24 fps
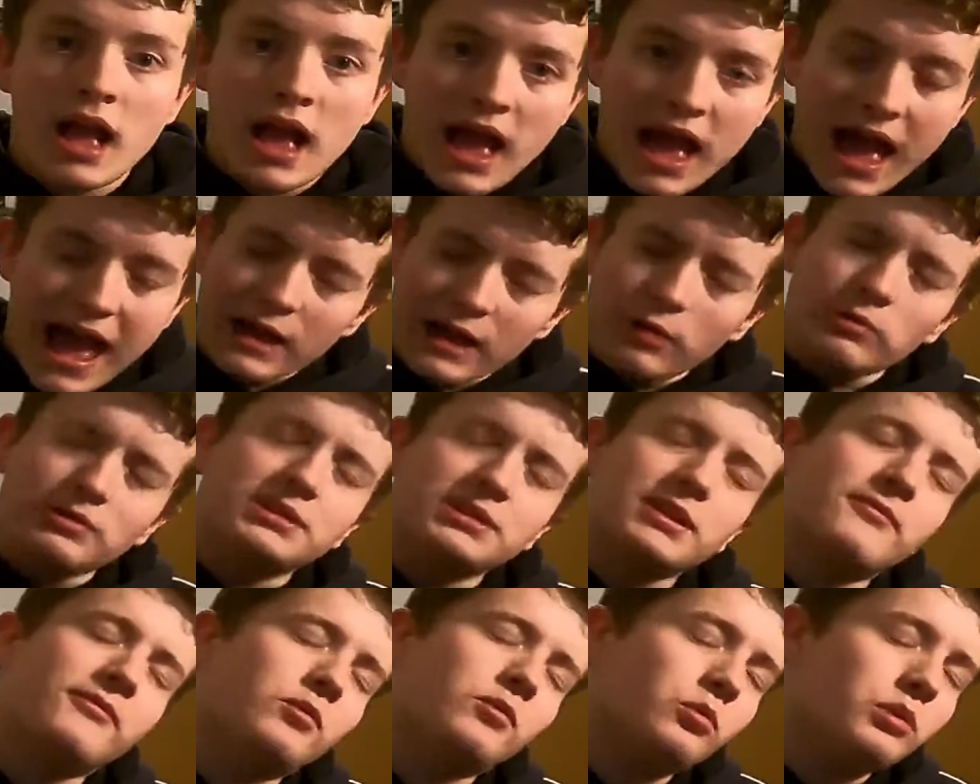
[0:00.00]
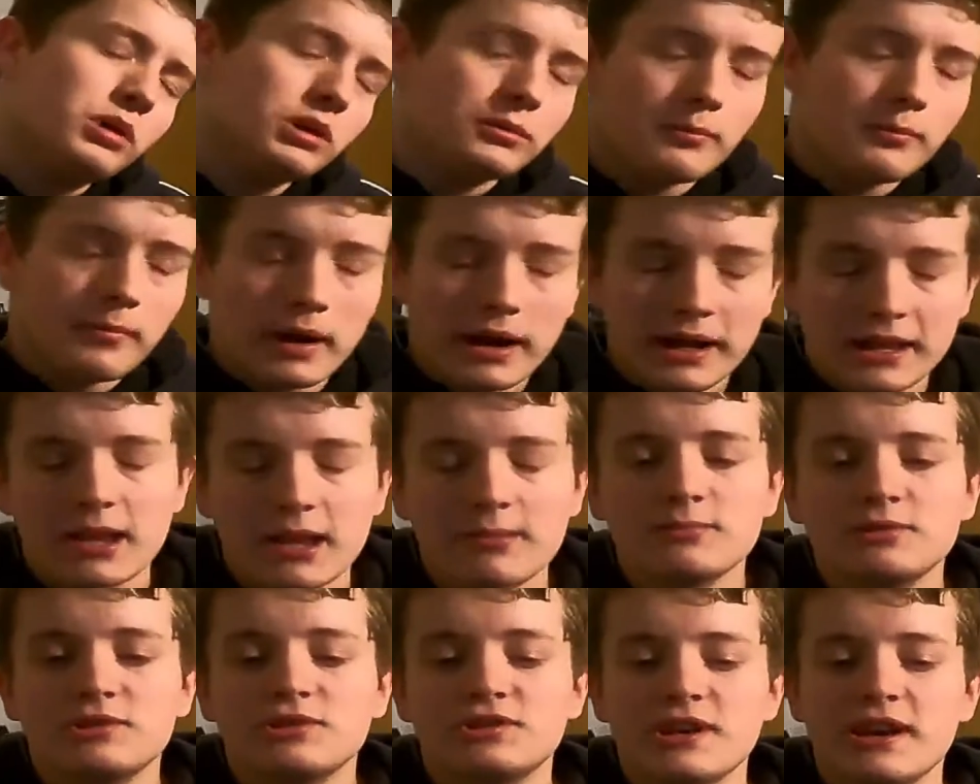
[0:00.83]
Hey what's everyone, my
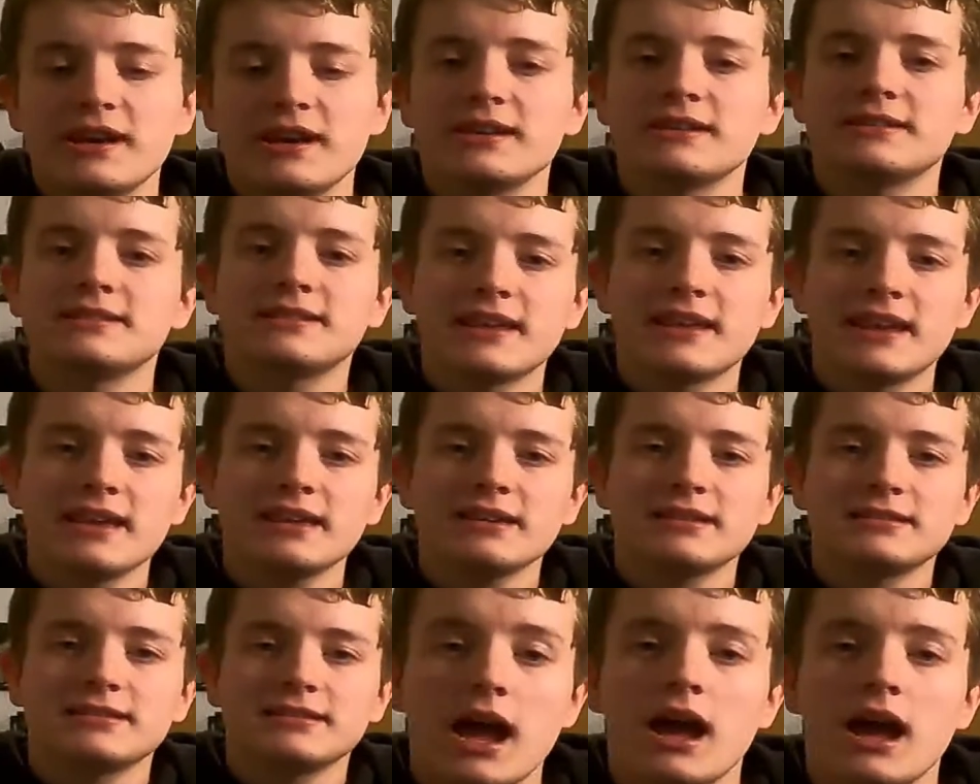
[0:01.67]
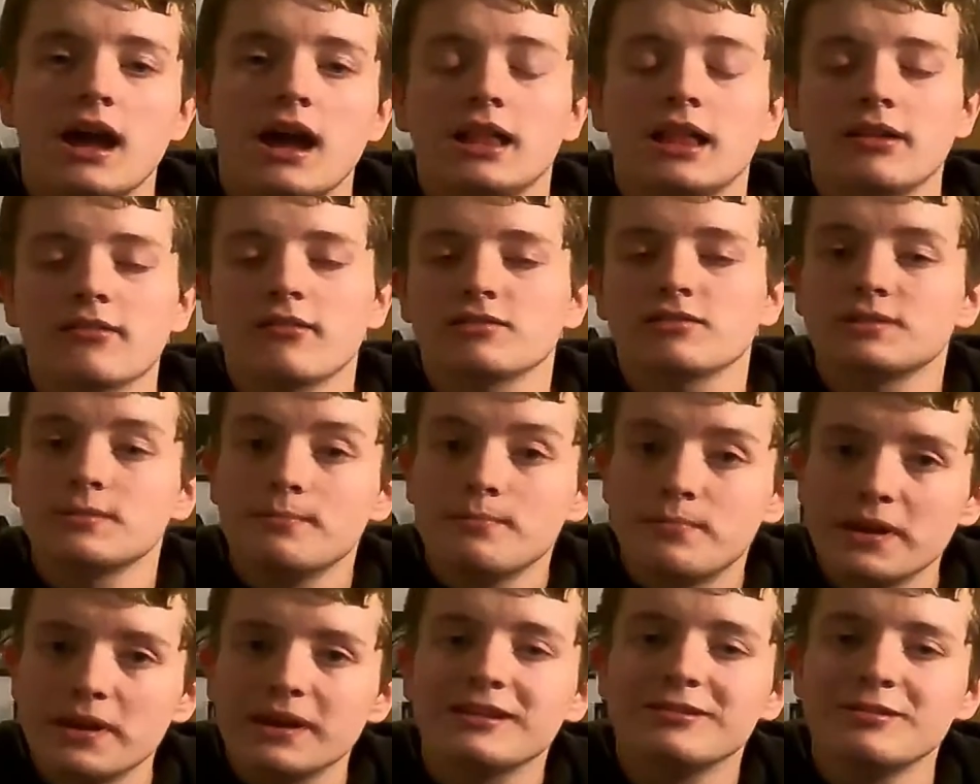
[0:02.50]
name's JSX and I've got
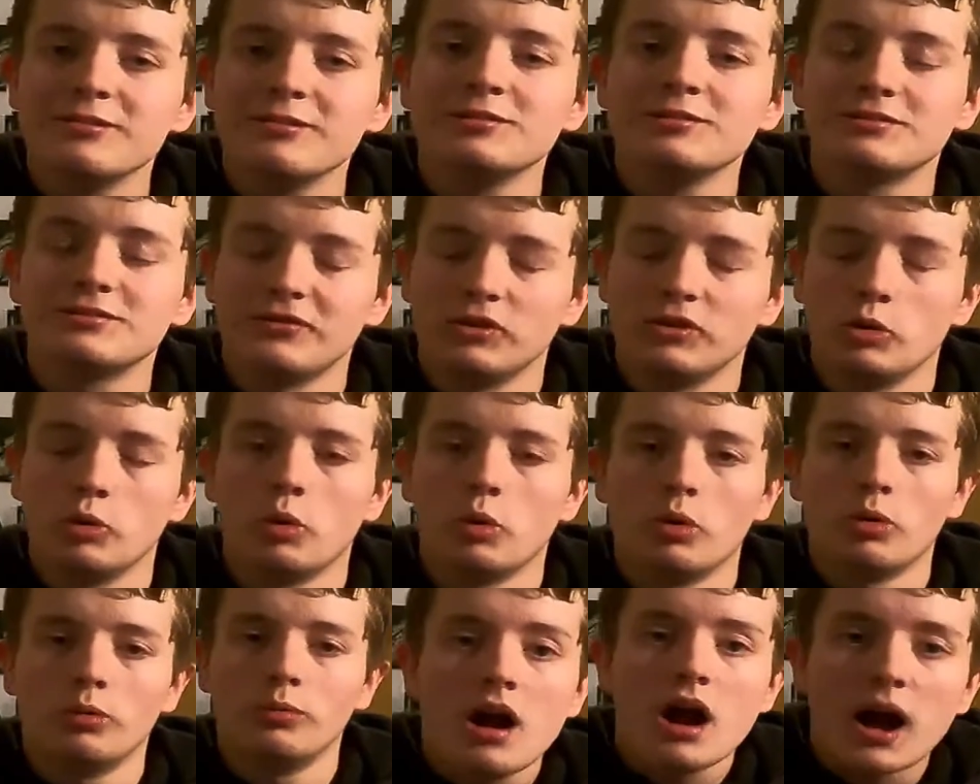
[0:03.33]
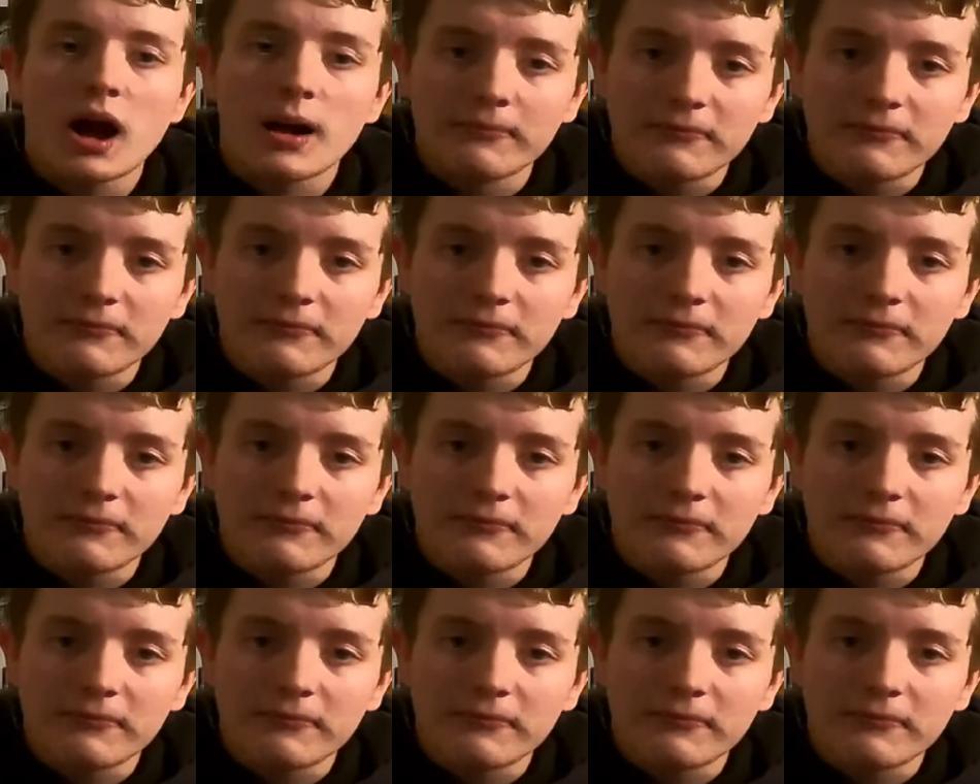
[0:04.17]
some big news for you all.